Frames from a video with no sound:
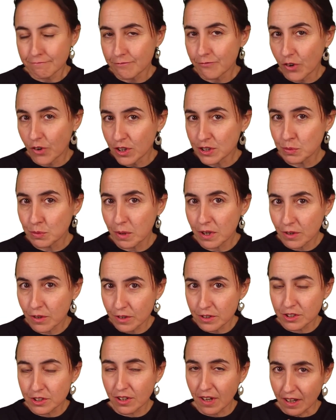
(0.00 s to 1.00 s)
first we're
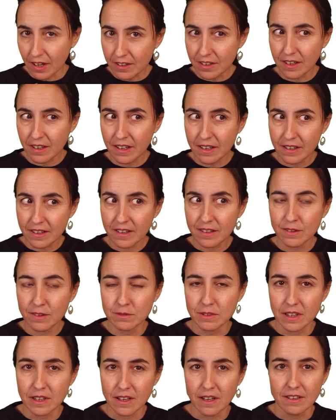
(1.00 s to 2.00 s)
going to calculate it
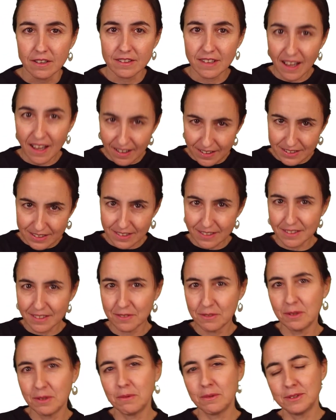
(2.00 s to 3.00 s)
without DAX and
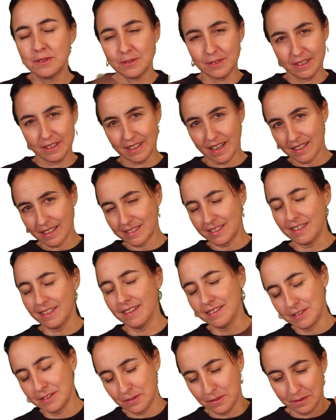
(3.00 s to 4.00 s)
then we will do the
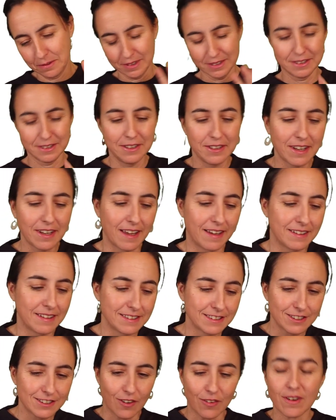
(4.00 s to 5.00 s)
DAXing as always. Okay,
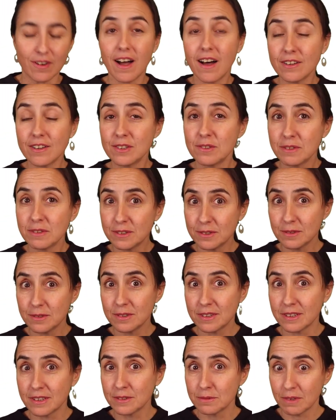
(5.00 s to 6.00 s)
so how do we do
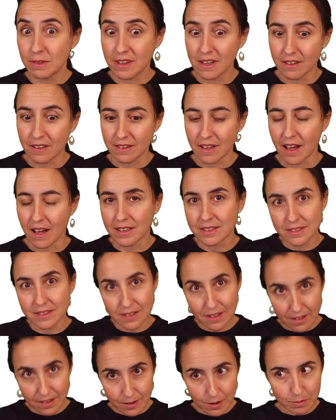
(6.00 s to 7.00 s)
this without DAX? It's
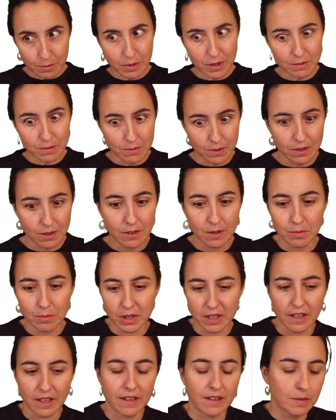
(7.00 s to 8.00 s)
a little bit more
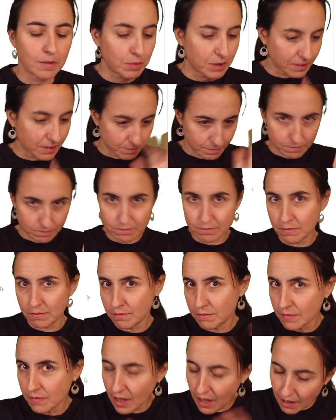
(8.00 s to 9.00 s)
complicated, but
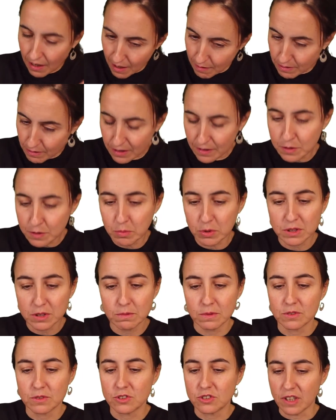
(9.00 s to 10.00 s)
everything is
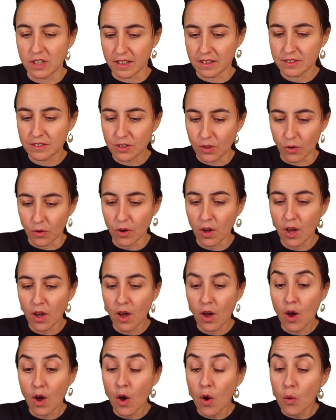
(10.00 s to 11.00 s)
possible to check. So
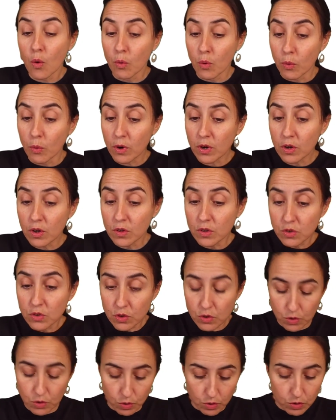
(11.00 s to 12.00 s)
what we're going
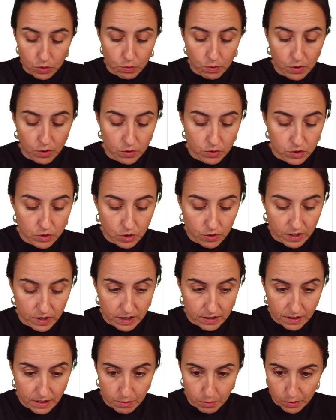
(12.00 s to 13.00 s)
to do is we're going to create
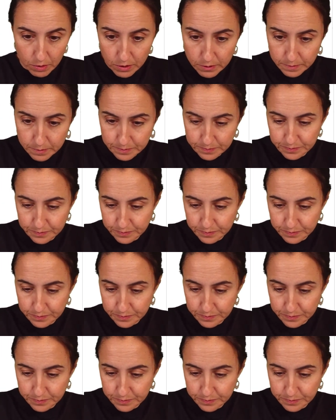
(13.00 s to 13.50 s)
a table